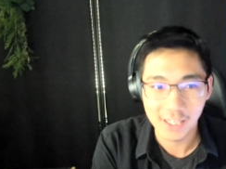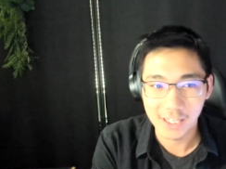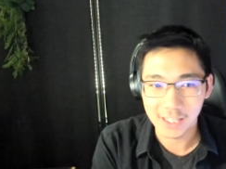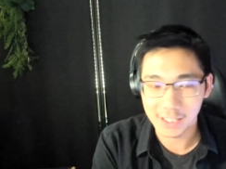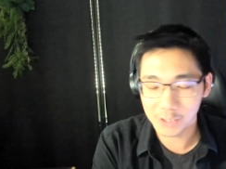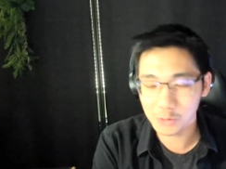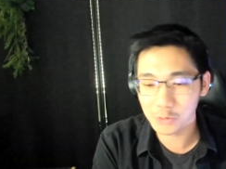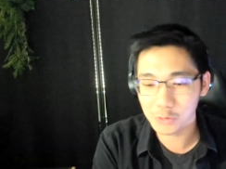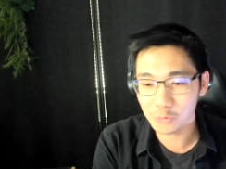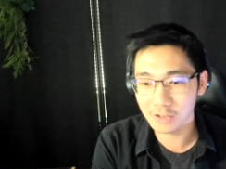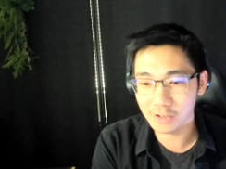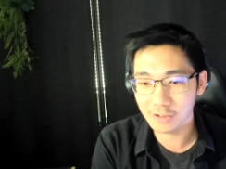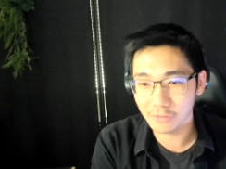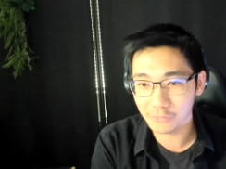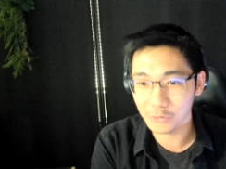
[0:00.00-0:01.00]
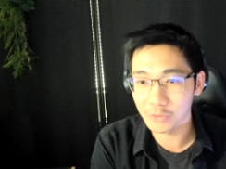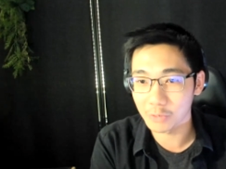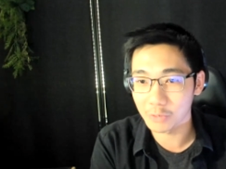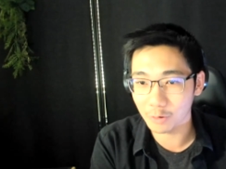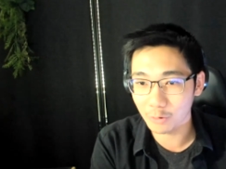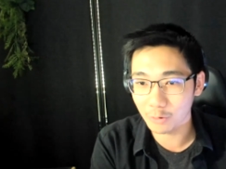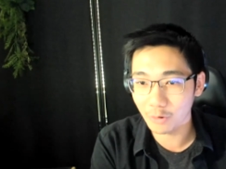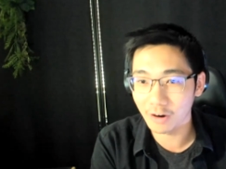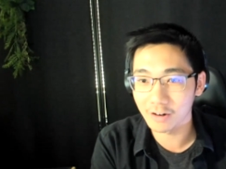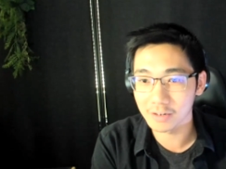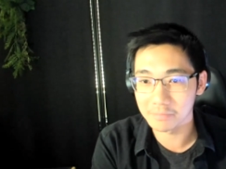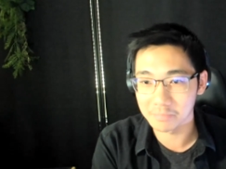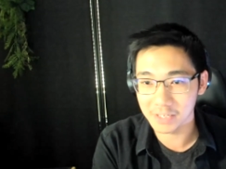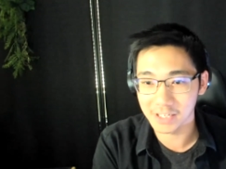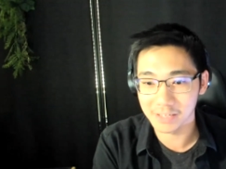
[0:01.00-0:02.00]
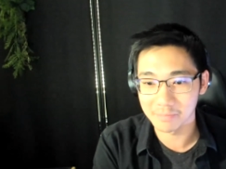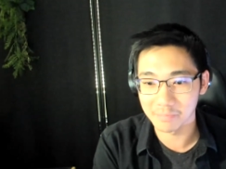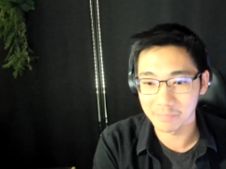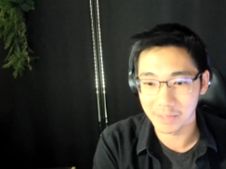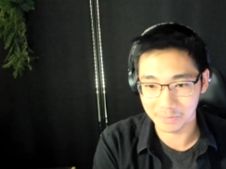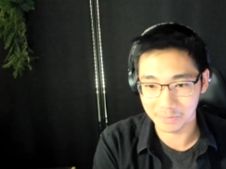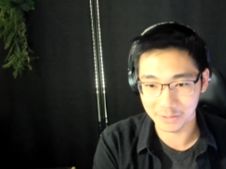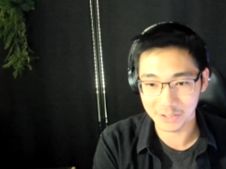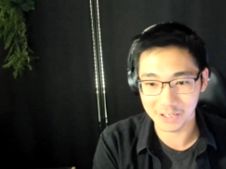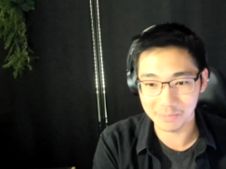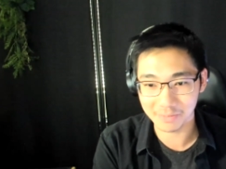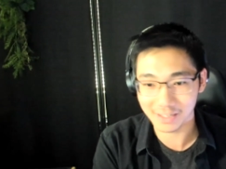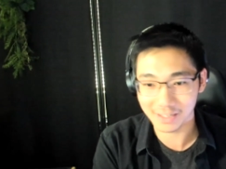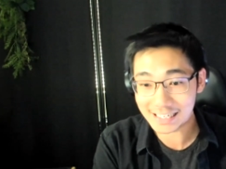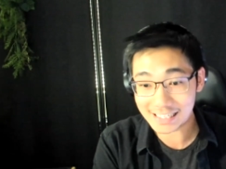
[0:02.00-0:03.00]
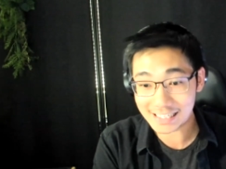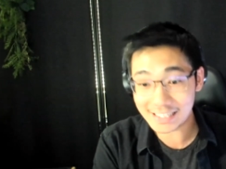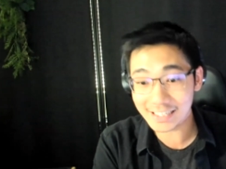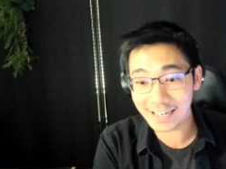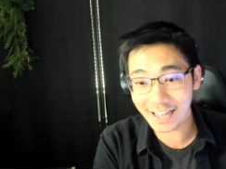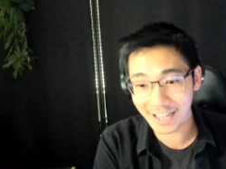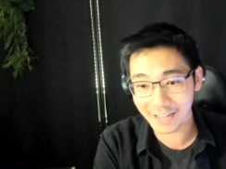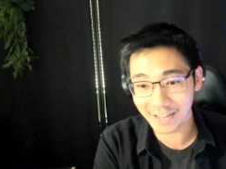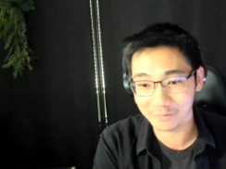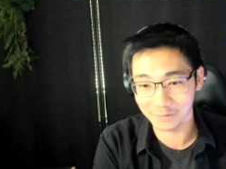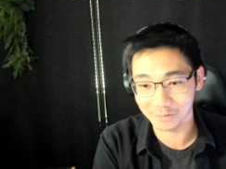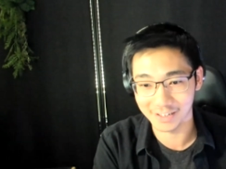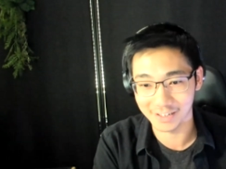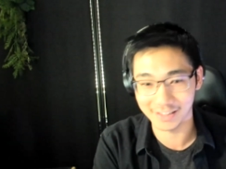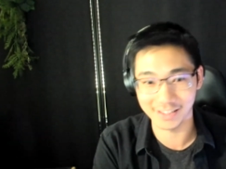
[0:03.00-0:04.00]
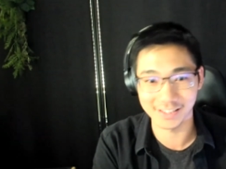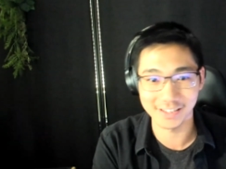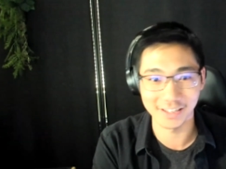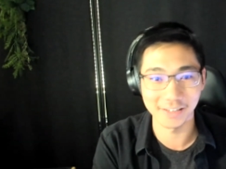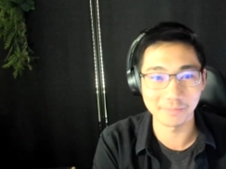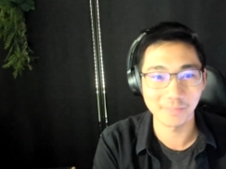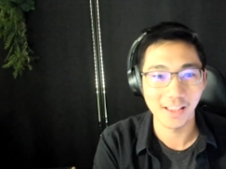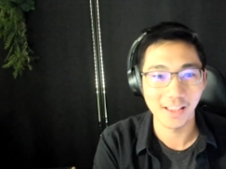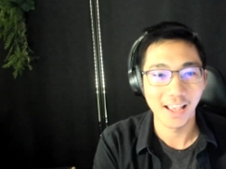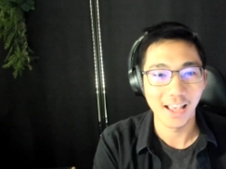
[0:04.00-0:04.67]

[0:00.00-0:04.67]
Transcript: this was one of the few that required a Medium membership. And I didn't have one at the time.